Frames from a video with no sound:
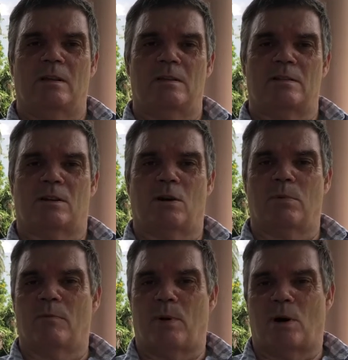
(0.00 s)
There's a
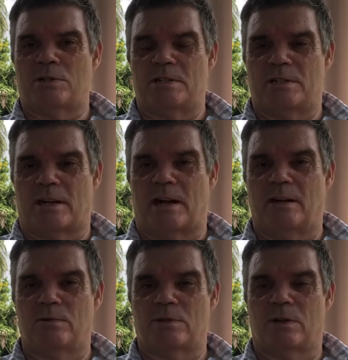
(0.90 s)
couple of bosses that I
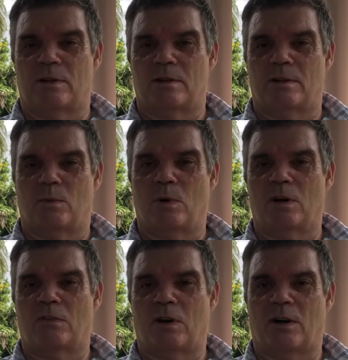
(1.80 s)
used to
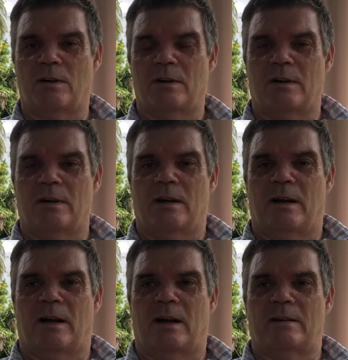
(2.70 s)
work for,
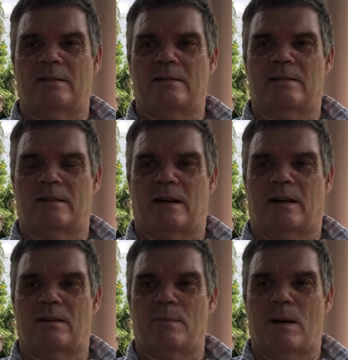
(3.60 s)
and
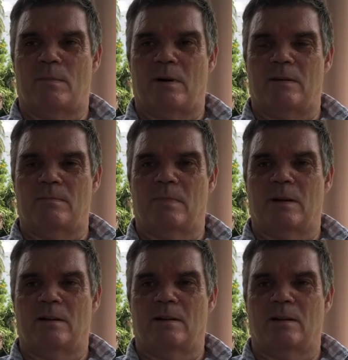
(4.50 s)
I remember him
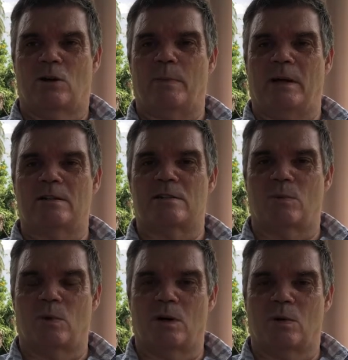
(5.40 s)
coming into
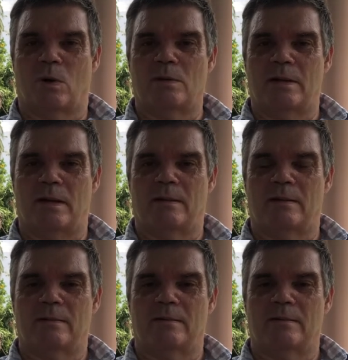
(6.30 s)
work one day,